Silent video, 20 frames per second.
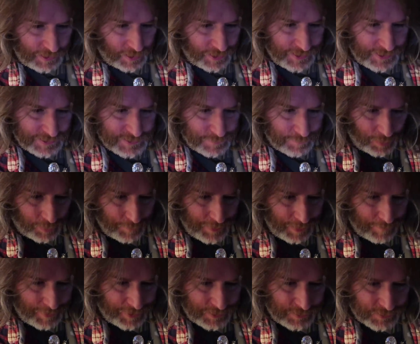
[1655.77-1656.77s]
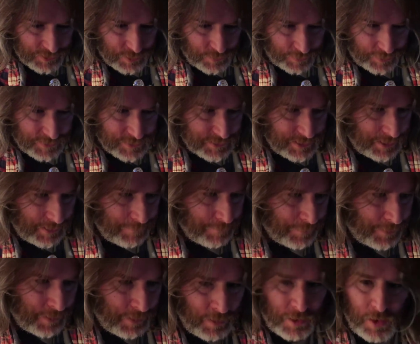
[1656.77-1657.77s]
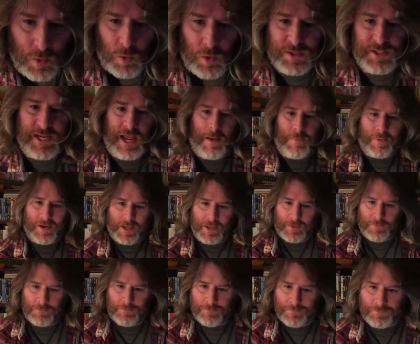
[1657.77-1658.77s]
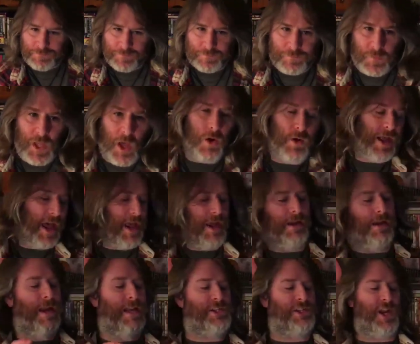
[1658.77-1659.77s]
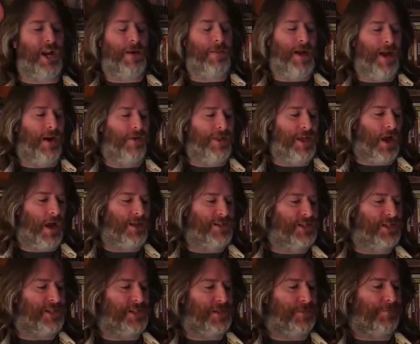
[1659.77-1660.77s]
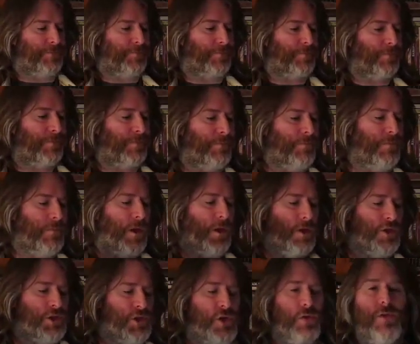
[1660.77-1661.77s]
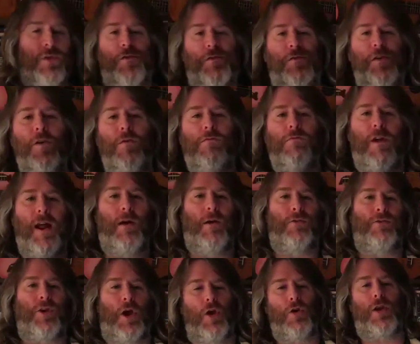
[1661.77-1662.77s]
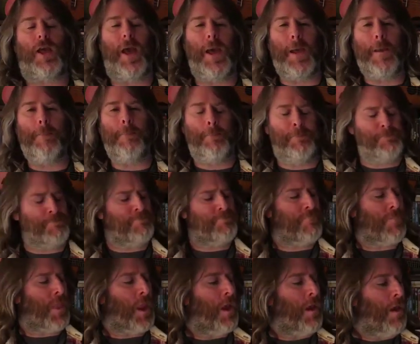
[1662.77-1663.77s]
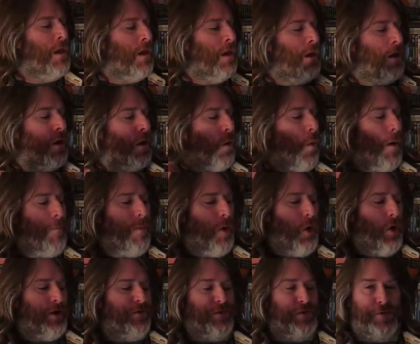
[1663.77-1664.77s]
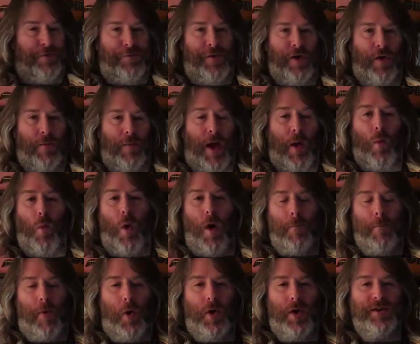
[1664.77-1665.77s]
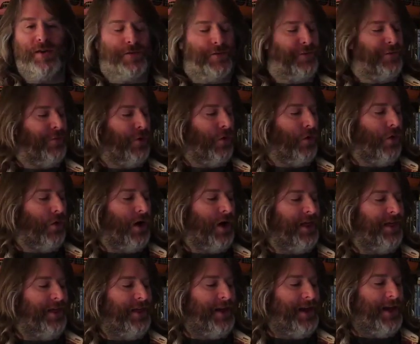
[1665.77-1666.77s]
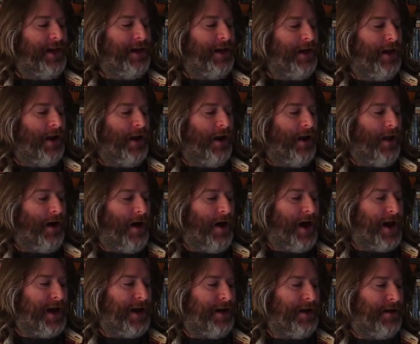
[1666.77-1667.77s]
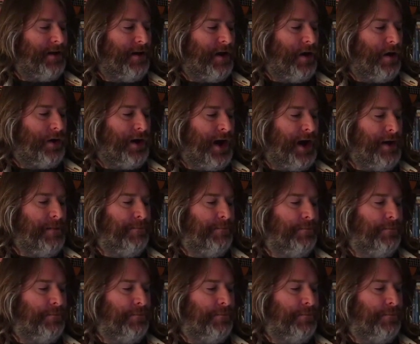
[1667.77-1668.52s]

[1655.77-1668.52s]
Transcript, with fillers: I need to pop that back on so I can see what's happening. Okay, ladies and gentlemen, here are the answers to the film round, okay? 1 point for the film and 1 point for the line, okay?